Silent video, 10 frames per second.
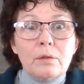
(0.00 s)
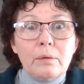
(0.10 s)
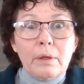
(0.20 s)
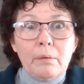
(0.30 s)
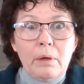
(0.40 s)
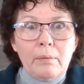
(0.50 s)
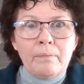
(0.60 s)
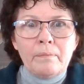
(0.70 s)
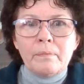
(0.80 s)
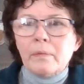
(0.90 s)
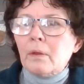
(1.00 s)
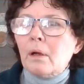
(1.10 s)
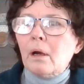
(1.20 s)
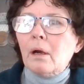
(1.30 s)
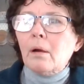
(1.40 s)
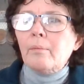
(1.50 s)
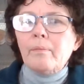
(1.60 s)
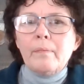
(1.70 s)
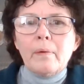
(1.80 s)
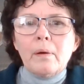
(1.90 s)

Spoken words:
So anyway, um,